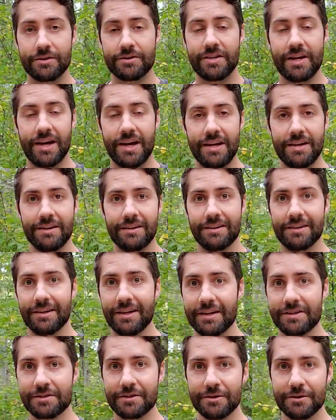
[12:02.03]
10
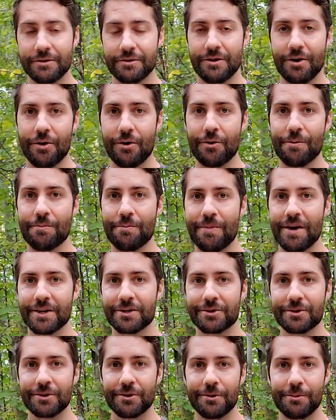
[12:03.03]
lesser known
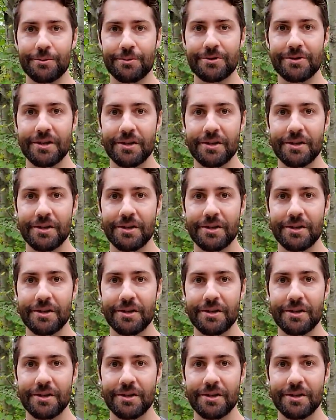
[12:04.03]
mushrooms.